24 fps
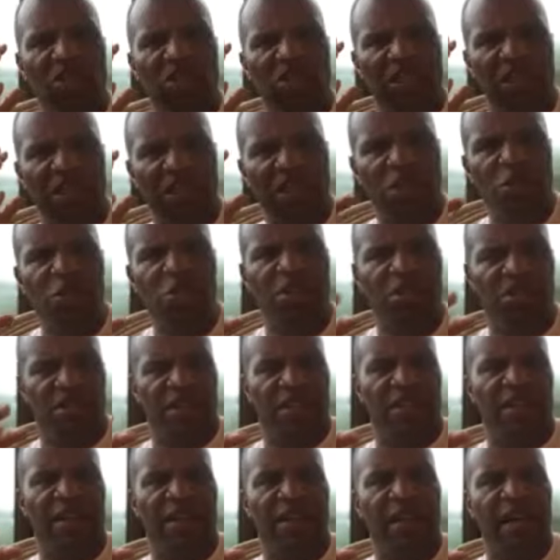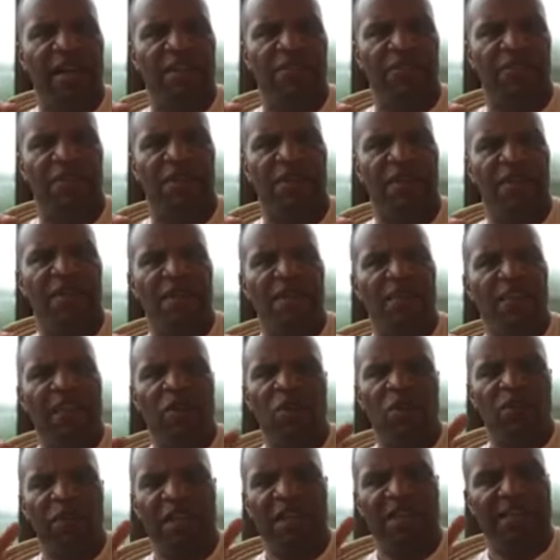solutions in their life. They
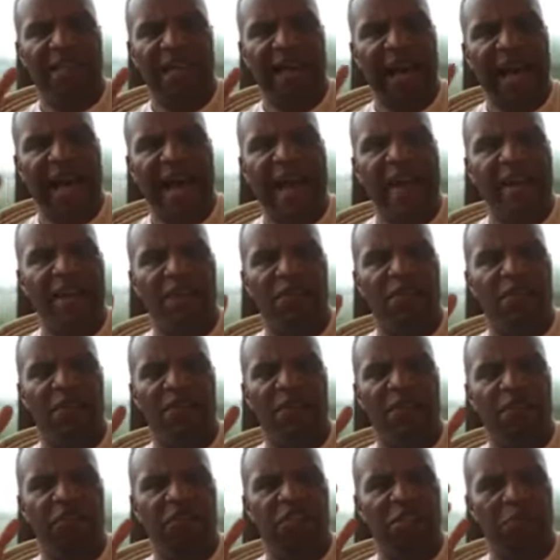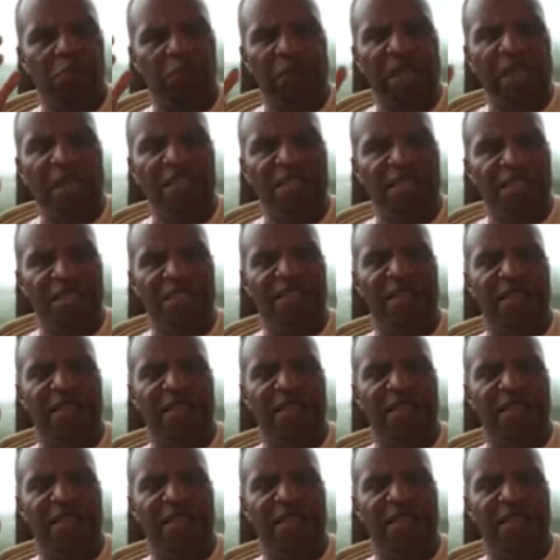don't. They're tired of, of speeches